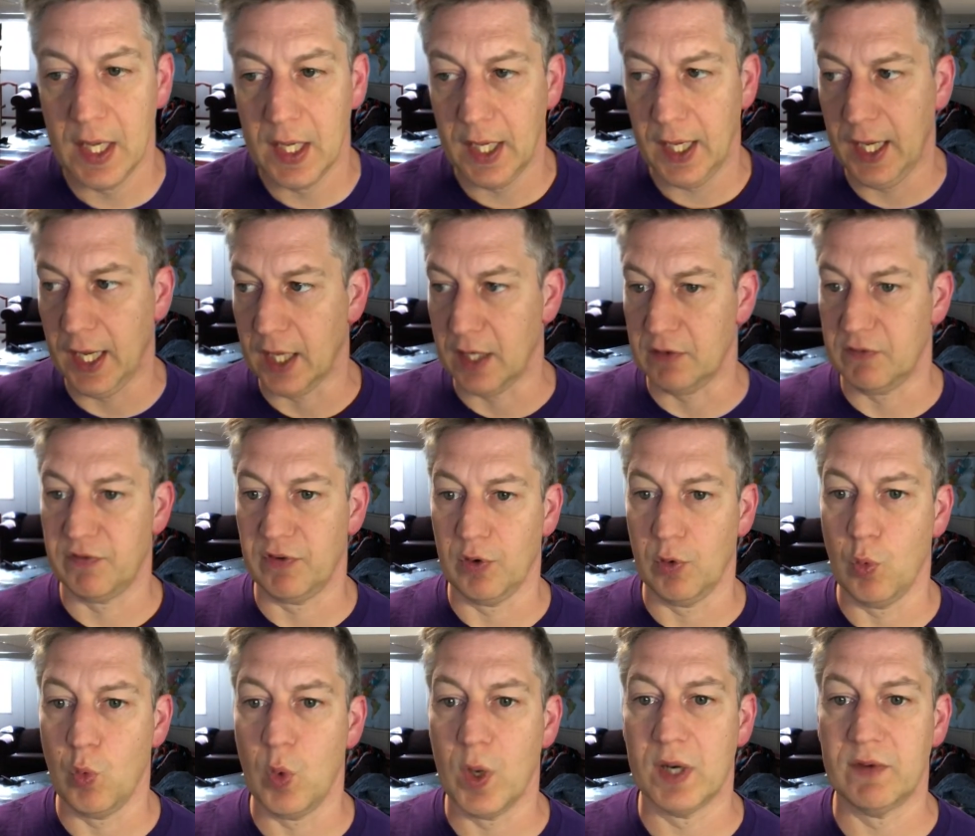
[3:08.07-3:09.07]
and for
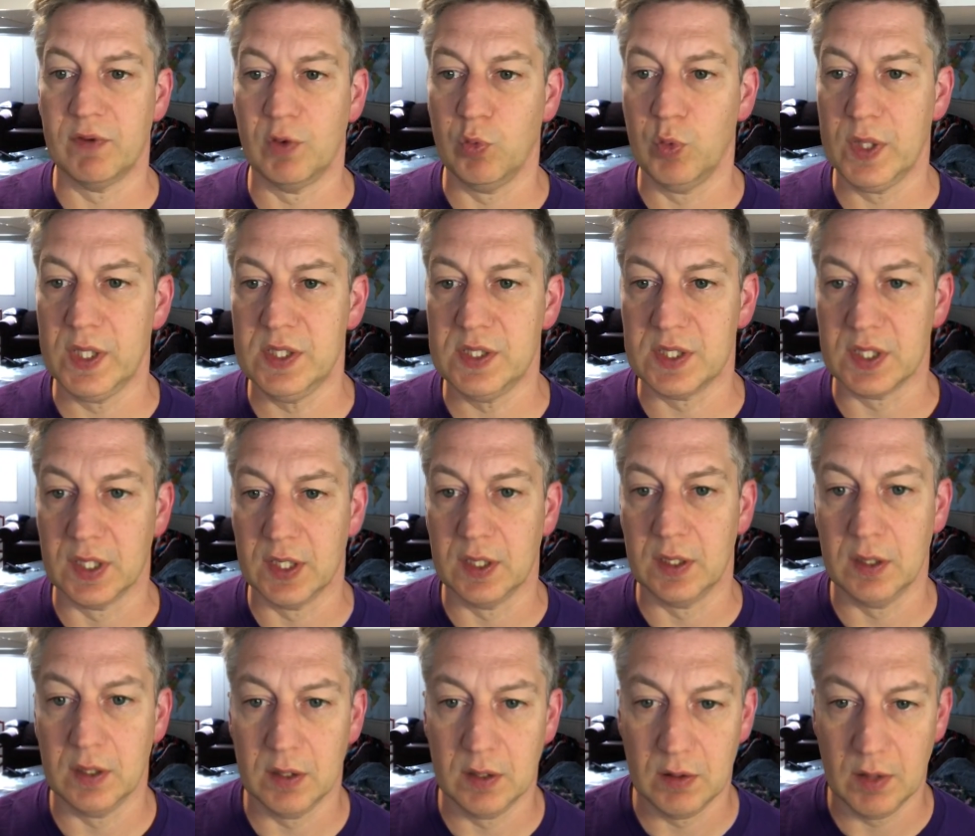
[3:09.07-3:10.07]
whatever
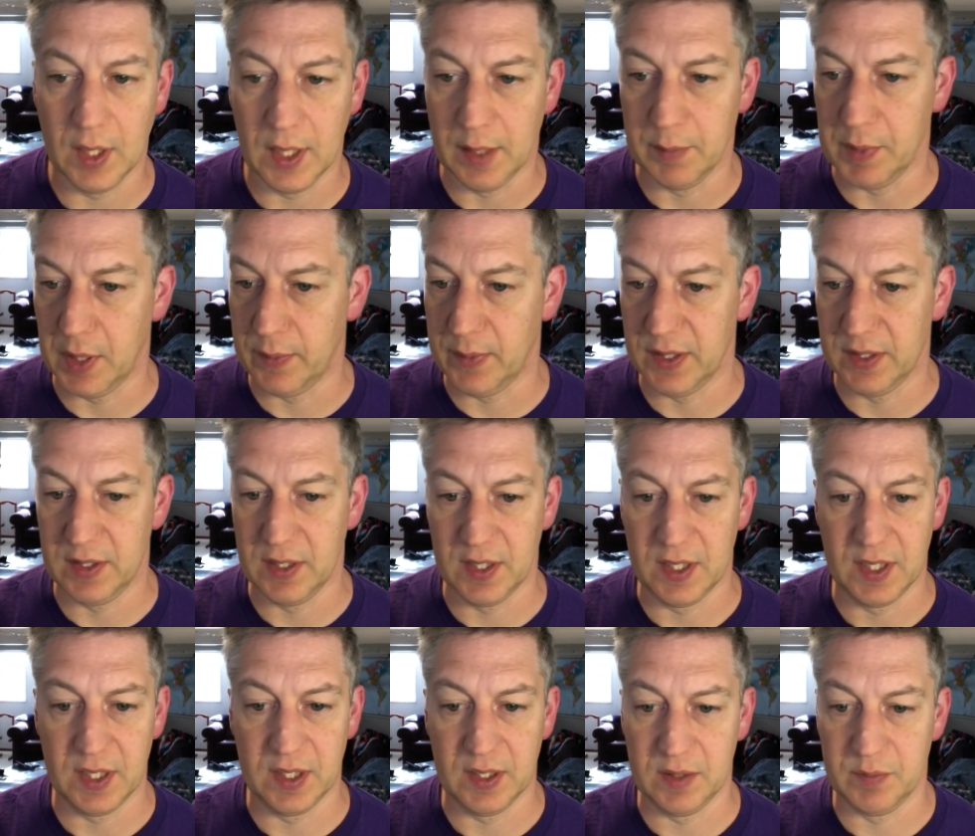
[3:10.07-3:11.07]
reason, maybe
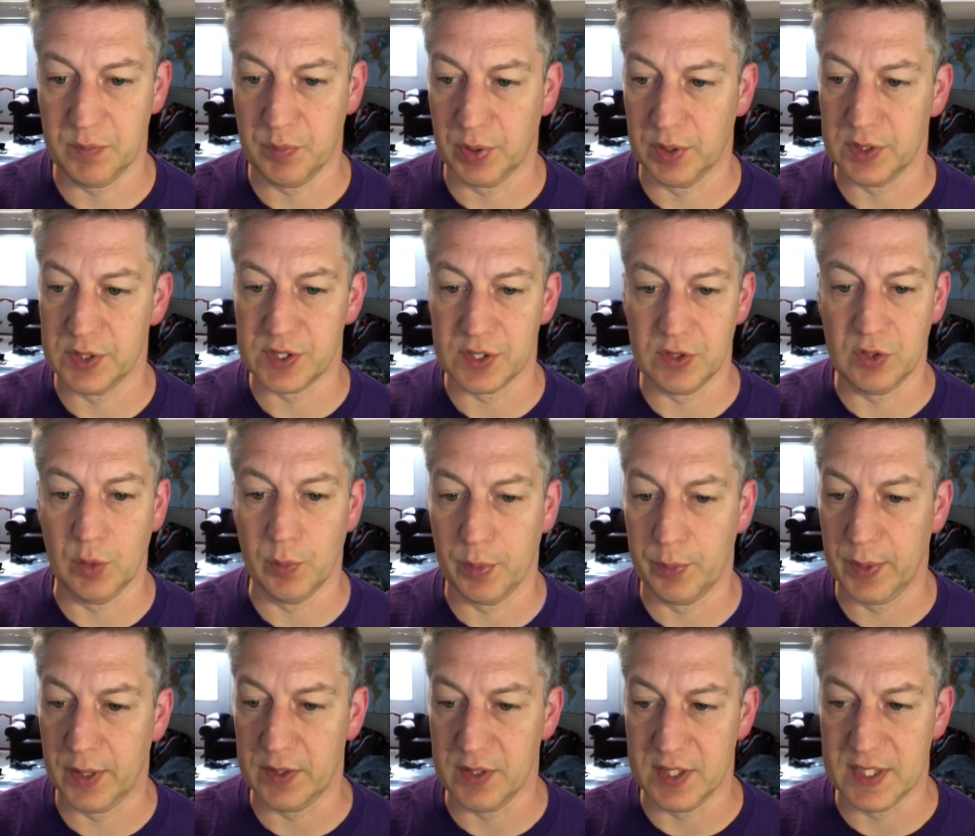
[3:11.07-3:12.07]
the person who
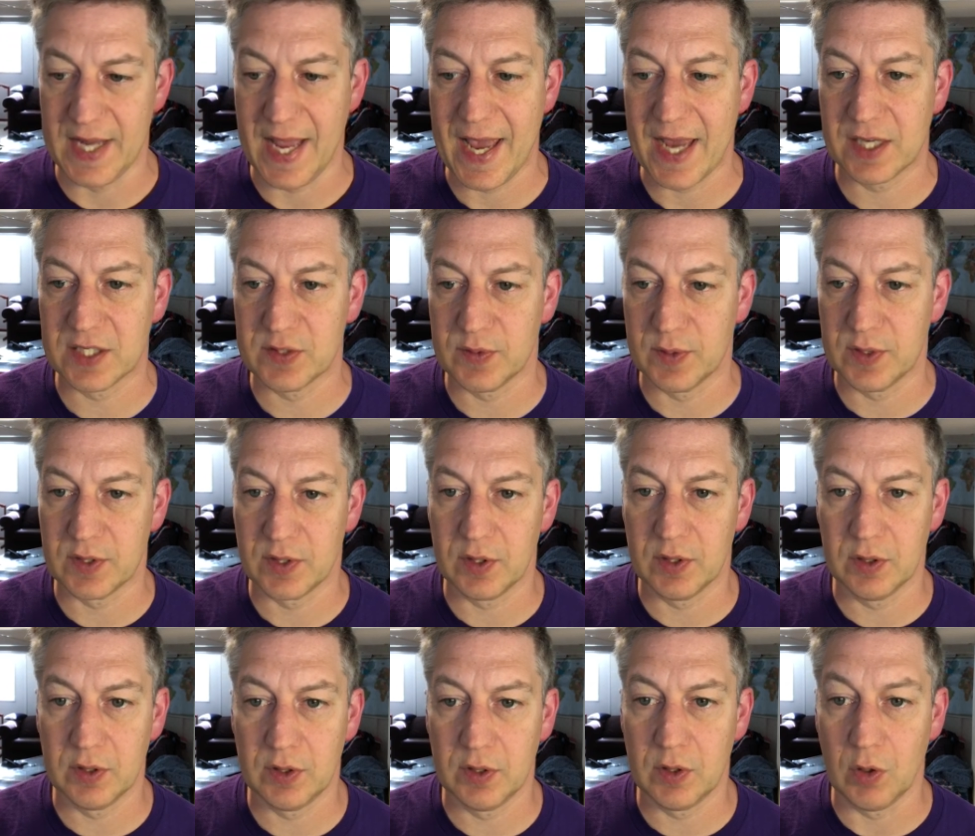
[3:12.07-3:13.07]
prepared the tax
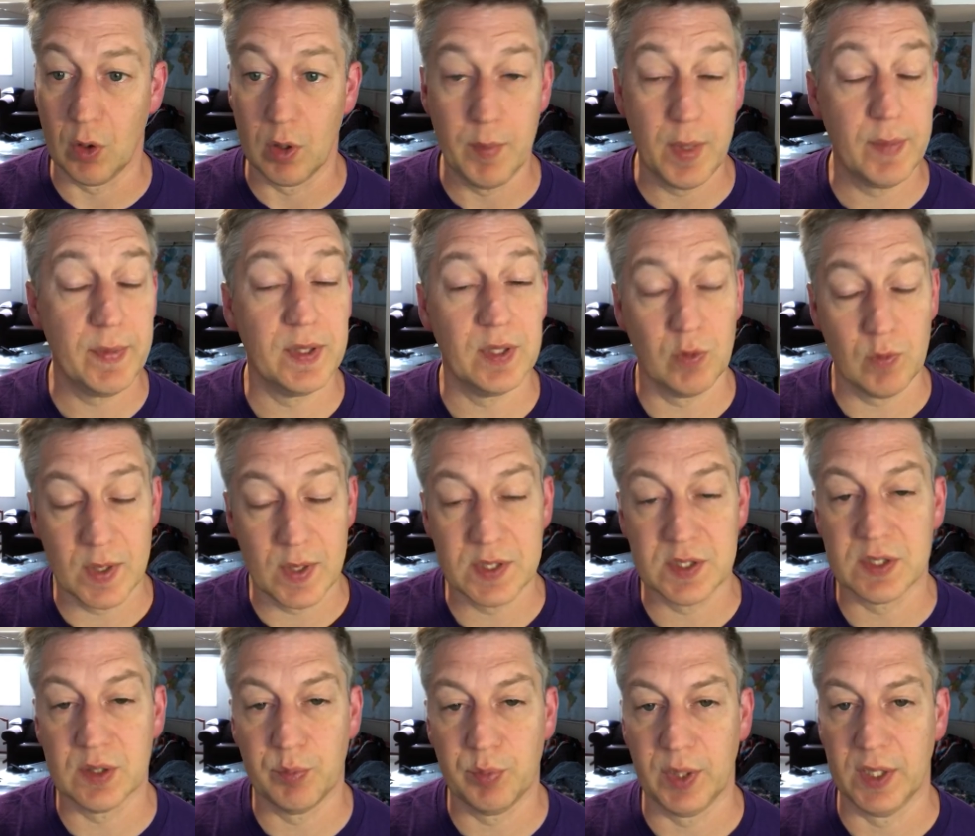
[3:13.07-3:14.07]
return, or maybe there was
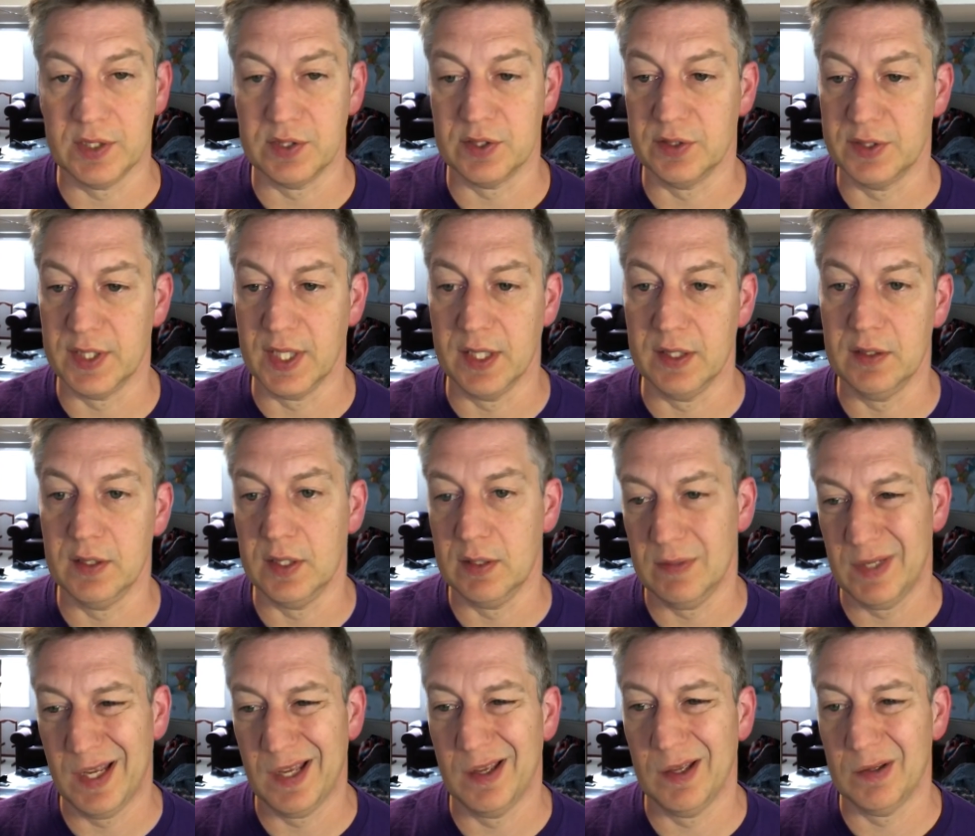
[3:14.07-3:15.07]
an appraisal done,
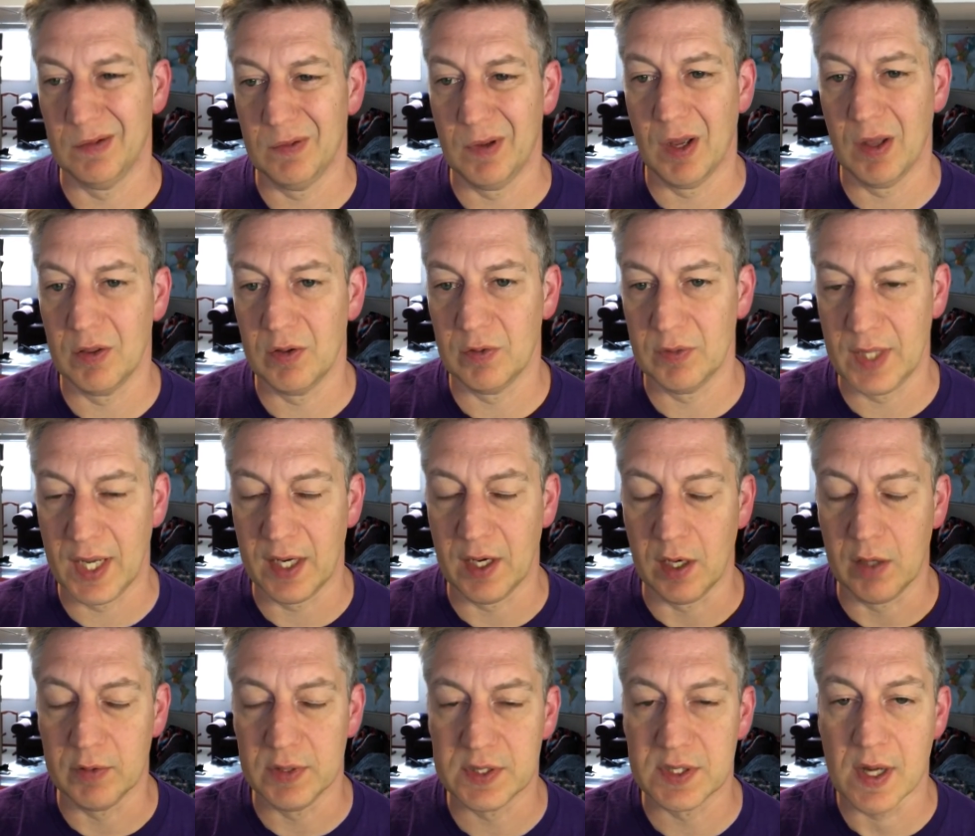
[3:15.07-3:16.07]
although not
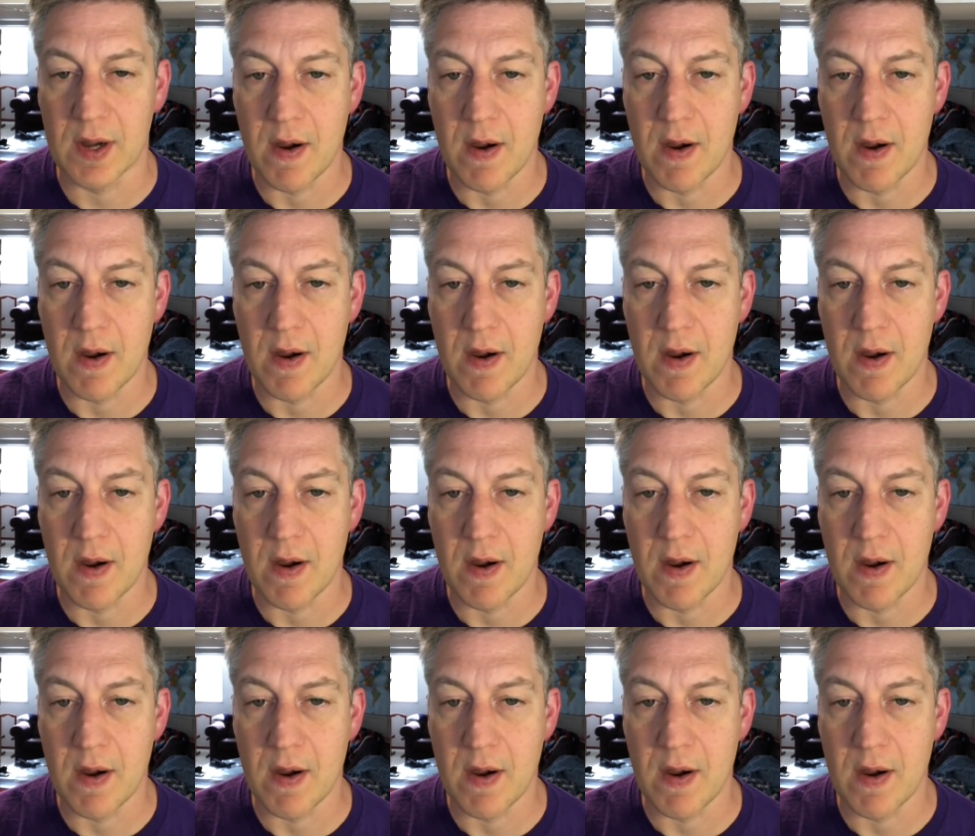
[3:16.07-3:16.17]
always,